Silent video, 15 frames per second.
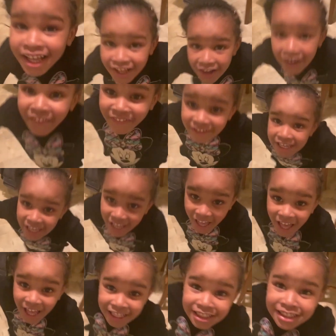Oh, we
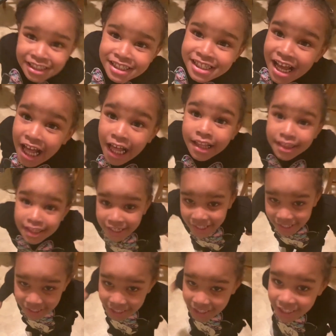have to
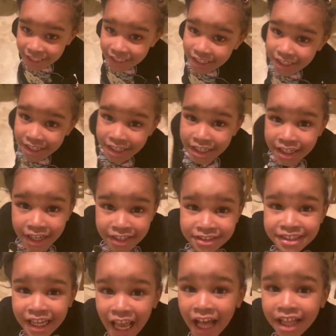challenge. Huh? A
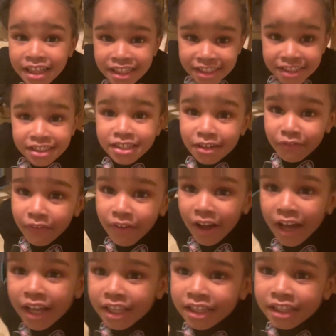challenge
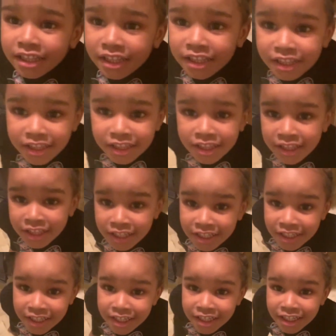one. Yeah, a
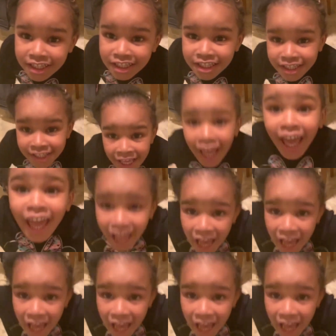challenge? Yeah.